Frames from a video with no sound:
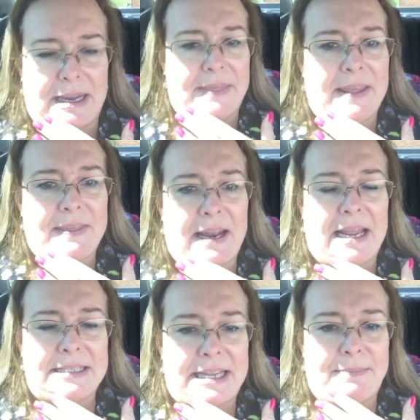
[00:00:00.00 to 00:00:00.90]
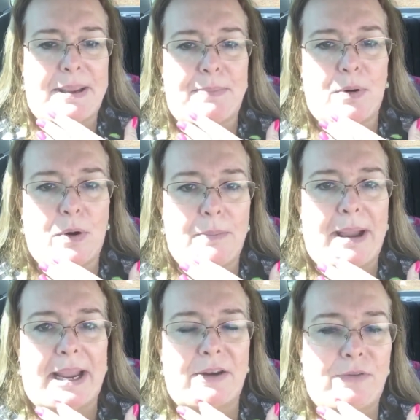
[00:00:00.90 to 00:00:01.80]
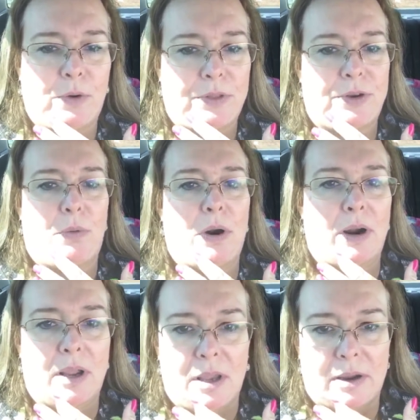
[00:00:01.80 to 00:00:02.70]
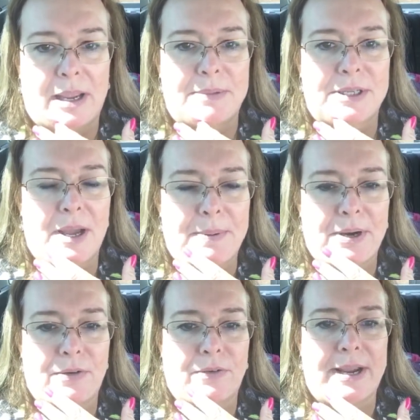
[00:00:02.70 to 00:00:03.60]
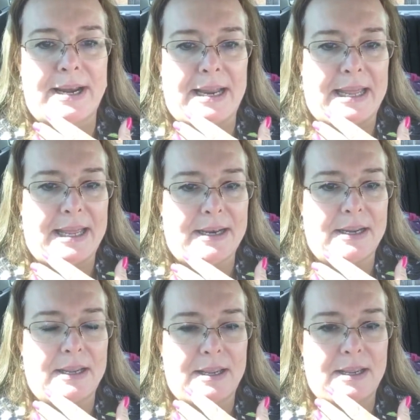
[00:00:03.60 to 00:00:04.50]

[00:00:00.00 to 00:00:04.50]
and I think they like to get people going back and forth to work. Okay, I'm stopping at a red light.